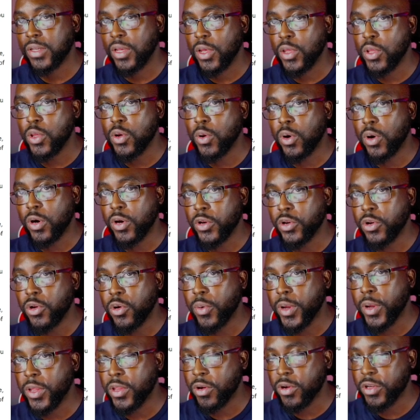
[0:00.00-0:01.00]
you are
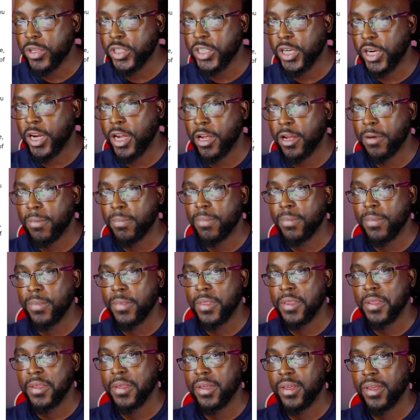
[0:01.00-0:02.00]
doing your job.
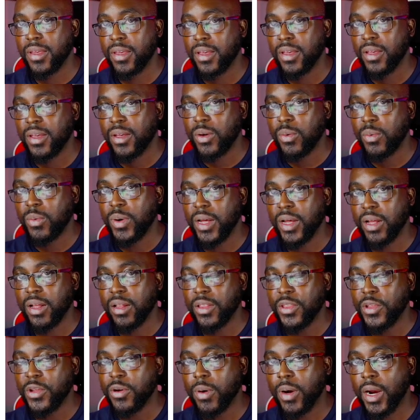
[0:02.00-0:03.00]
Well,
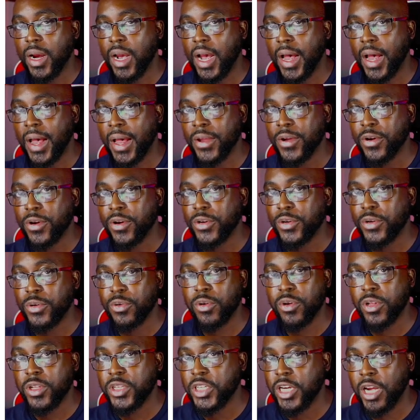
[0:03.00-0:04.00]
you were hired to do
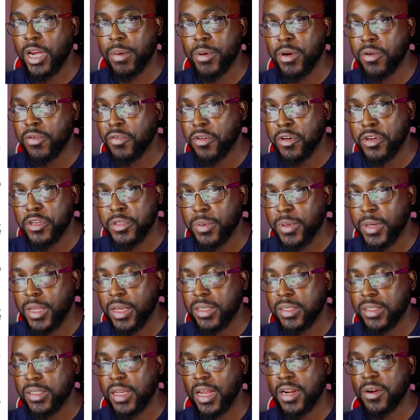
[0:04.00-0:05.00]
the job in the first
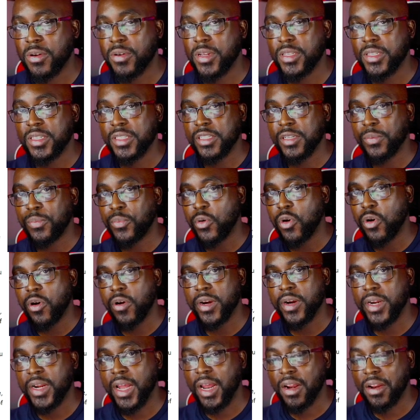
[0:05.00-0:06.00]
place. I know this is a poor
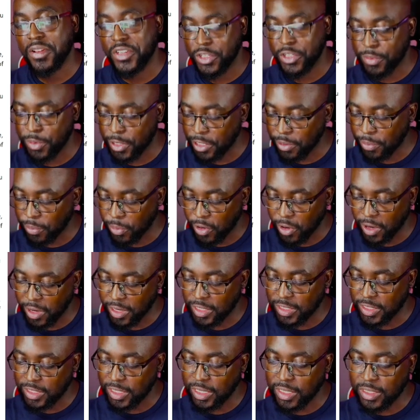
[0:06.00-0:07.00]
analogy, but the point
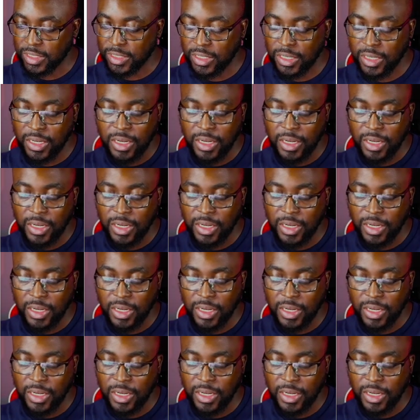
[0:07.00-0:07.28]
is this.